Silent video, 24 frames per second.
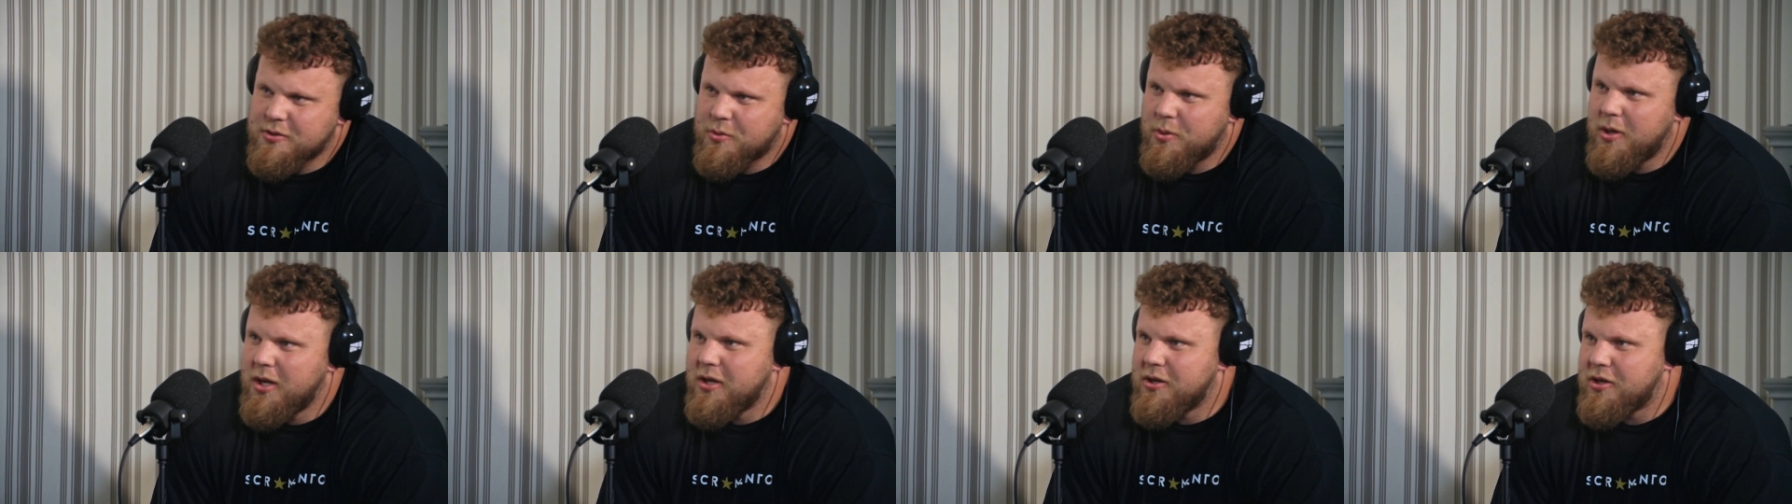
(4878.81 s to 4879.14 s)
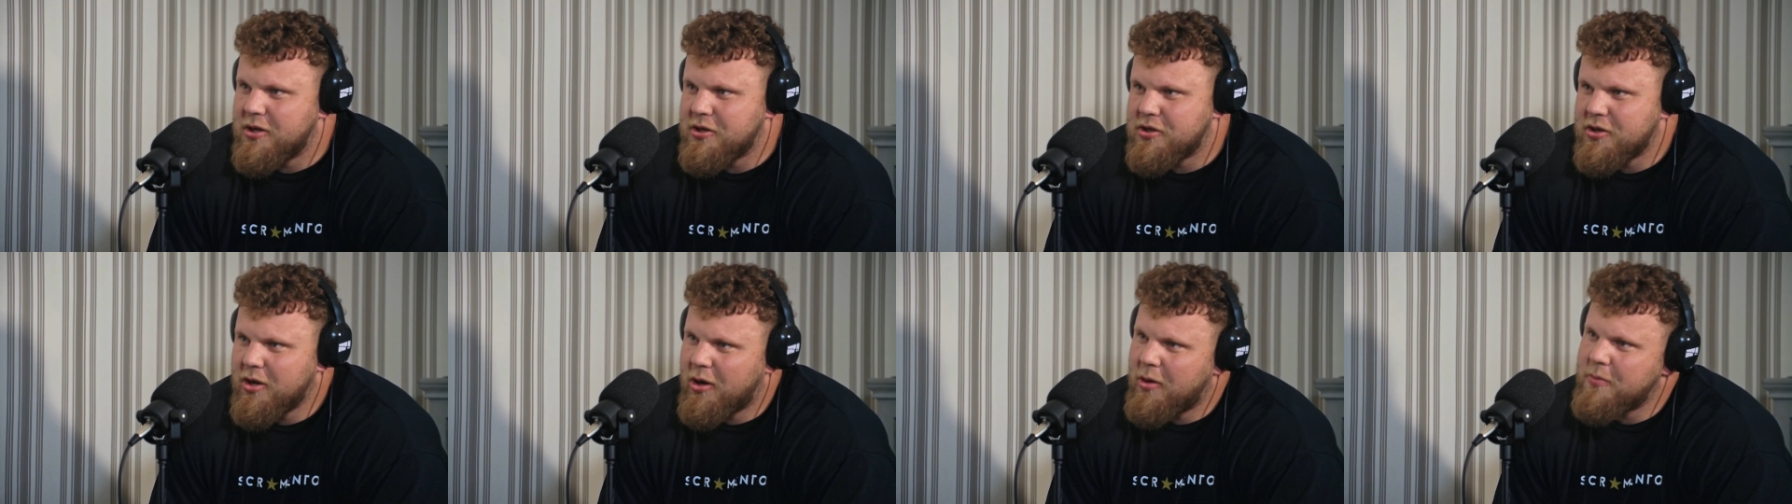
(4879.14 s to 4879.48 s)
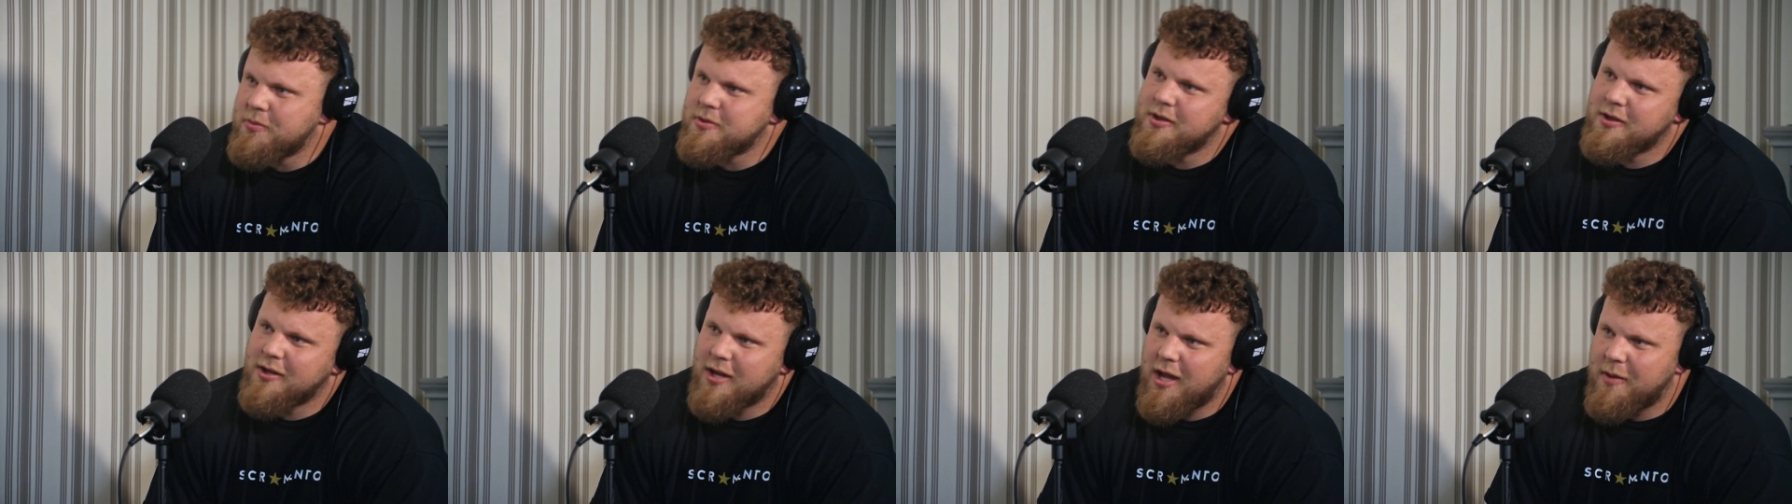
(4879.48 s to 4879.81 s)
quitting your
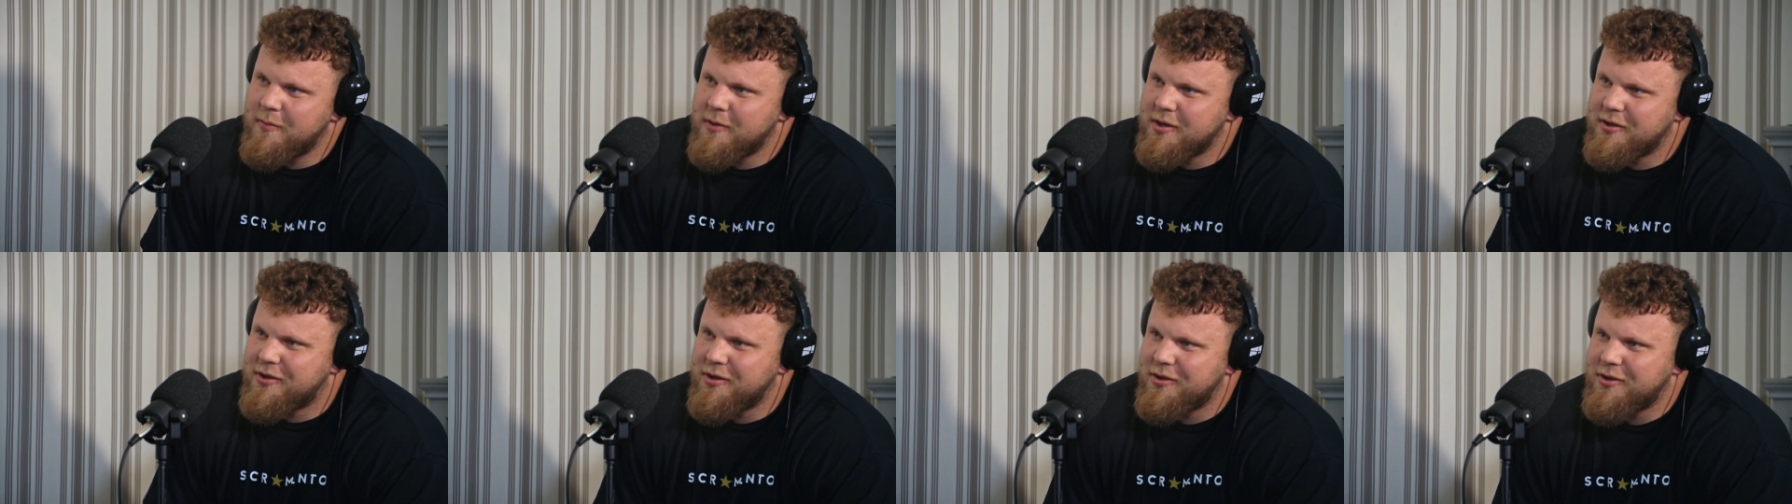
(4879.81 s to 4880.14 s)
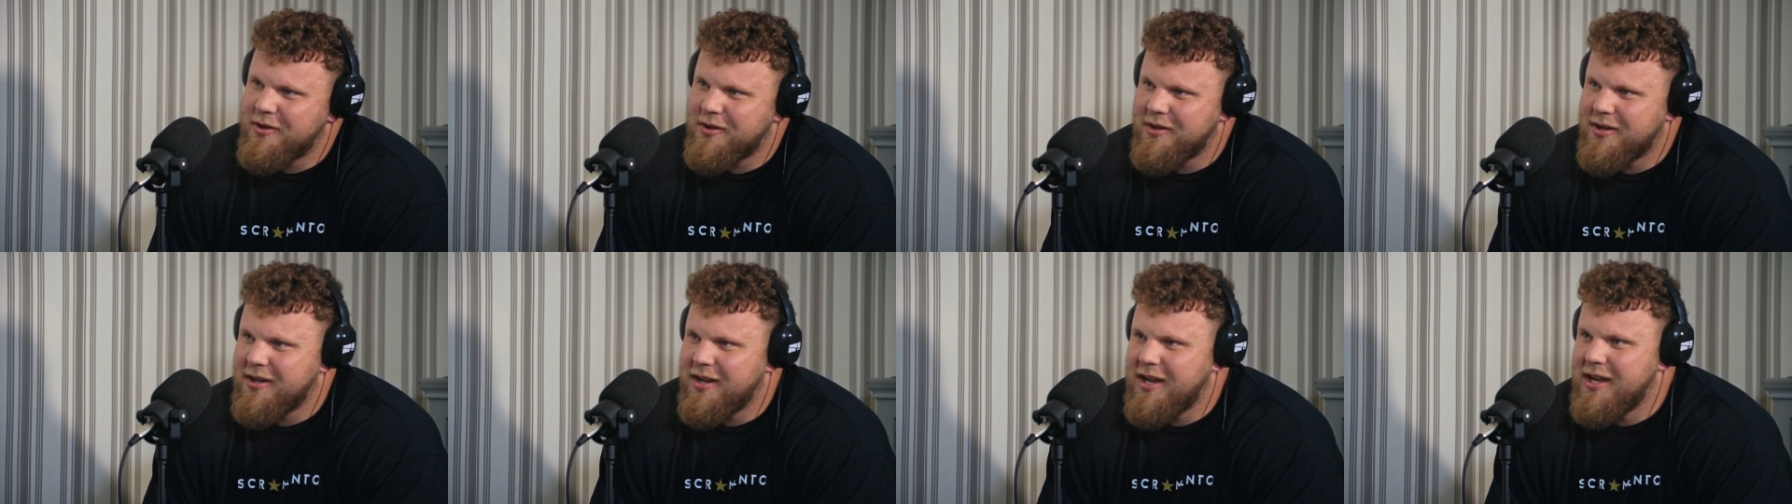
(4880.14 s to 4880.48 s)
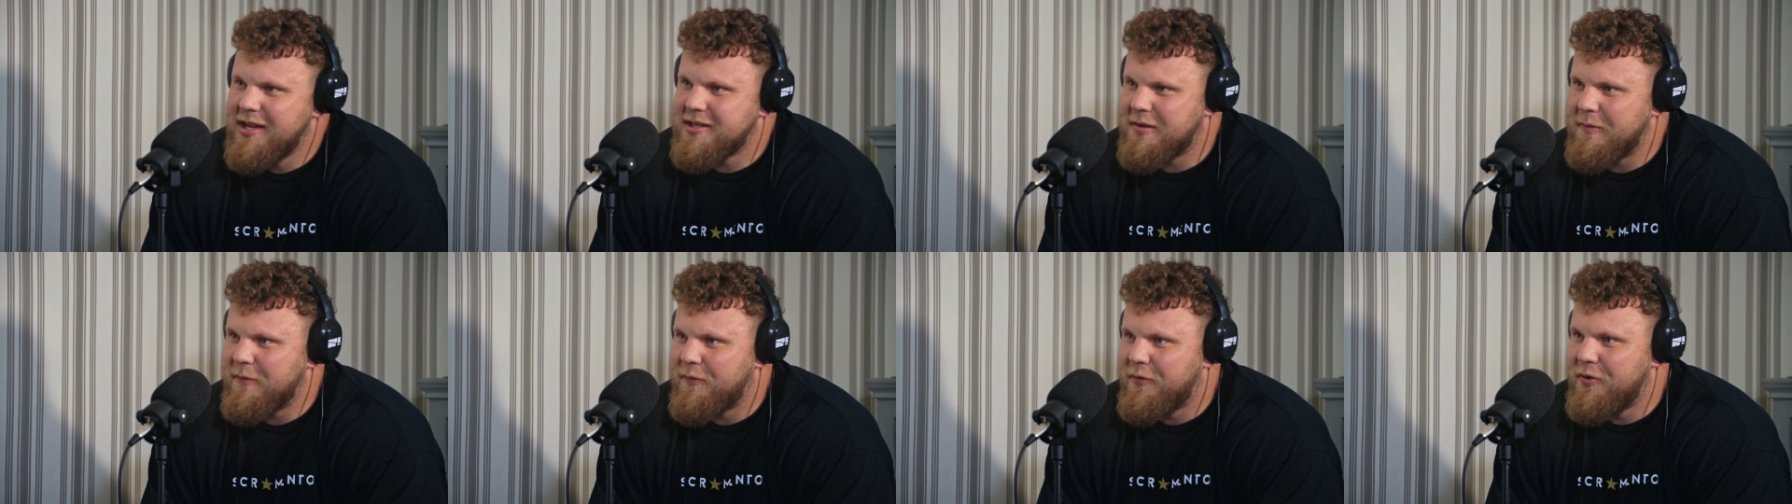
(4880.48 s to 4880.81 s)
jobs and coming to
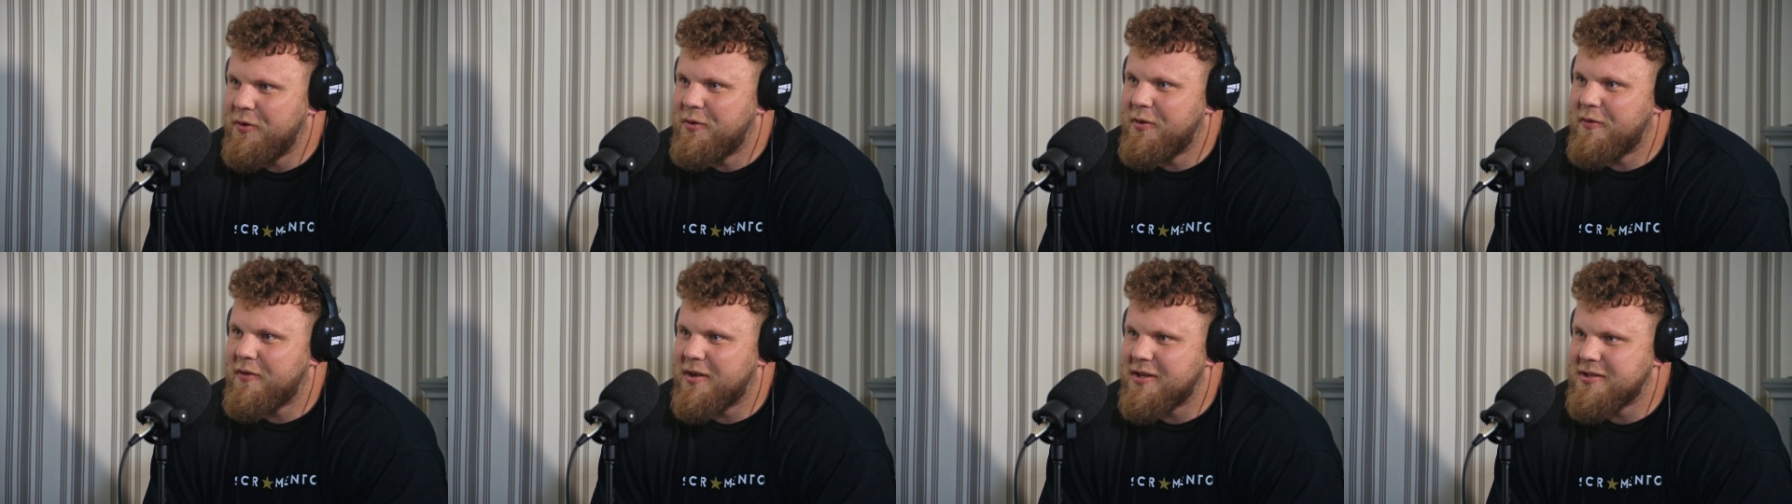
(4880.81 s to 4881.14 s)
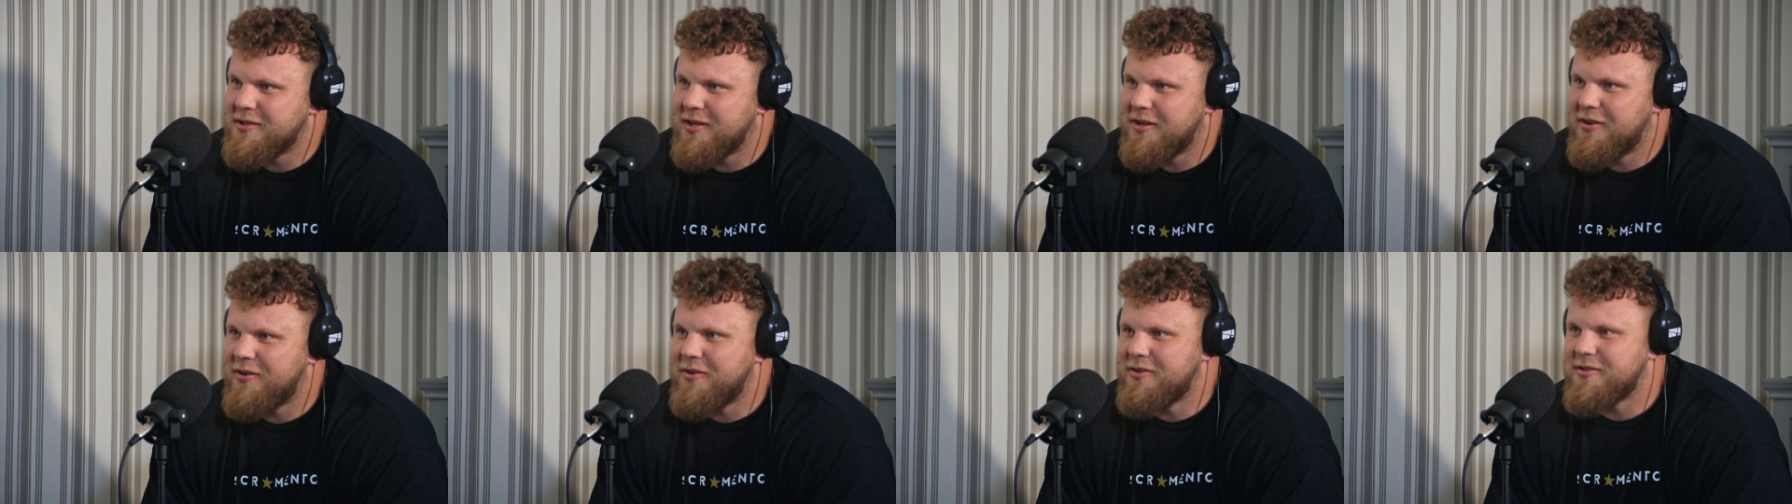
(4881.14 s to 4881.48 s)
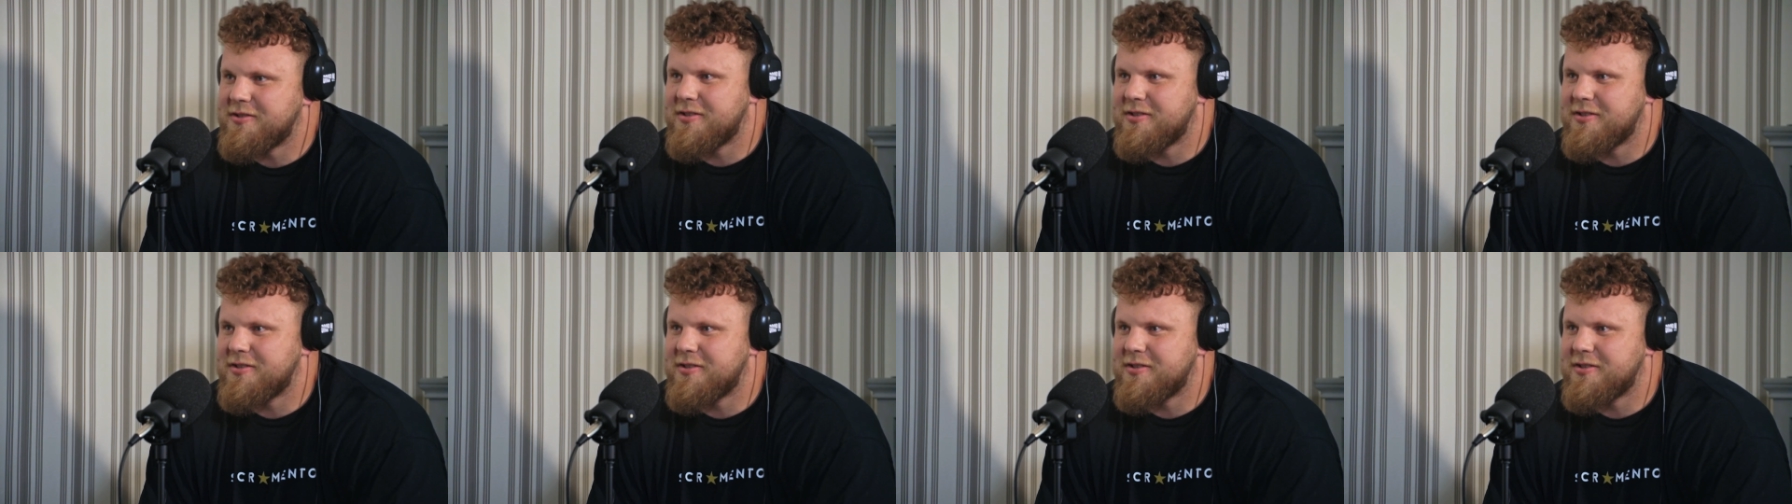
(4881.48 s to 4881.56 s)
eat some food with us, you know?